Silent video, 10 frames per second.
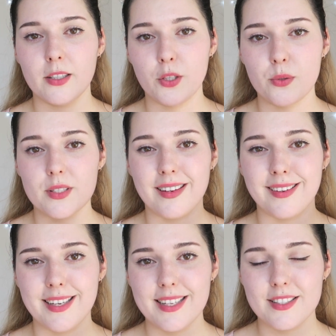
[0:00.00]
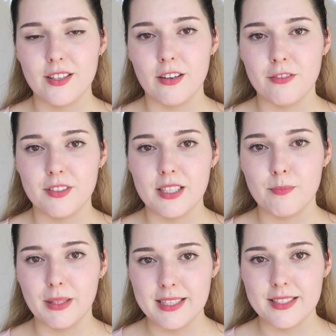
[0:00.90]
use less of the
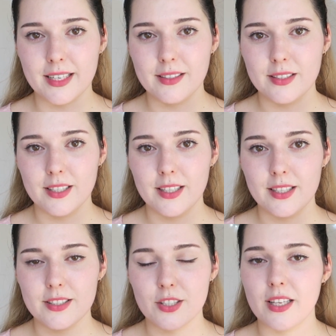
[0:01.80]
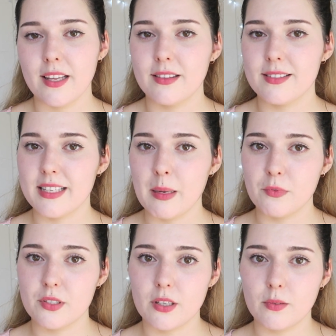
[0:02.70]
blender to get the same
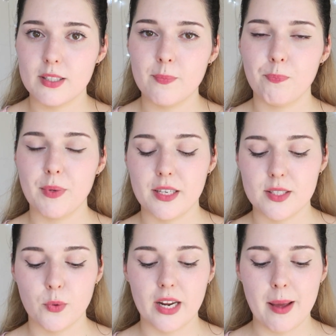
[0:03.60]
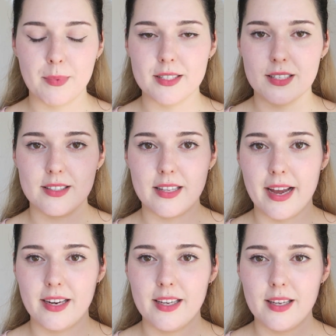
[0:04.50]
result. Because what happens is
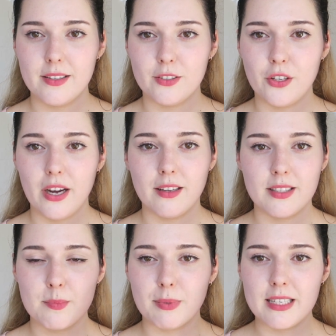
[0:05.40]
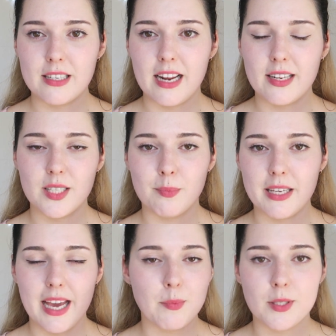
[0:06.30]
that, you know how this blended out to
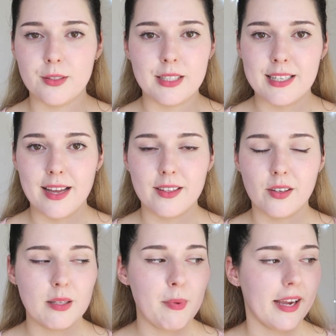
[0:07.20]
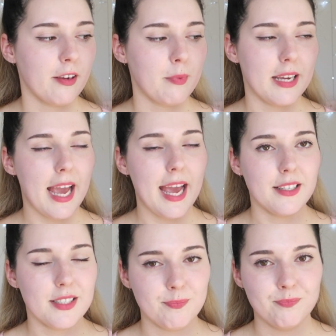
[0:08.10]
be absolutely nothing on the back of my
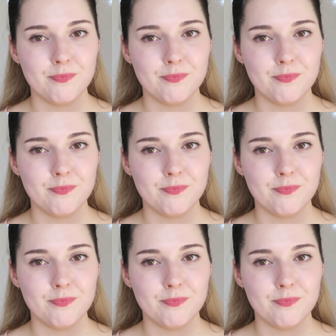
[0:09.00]
hand?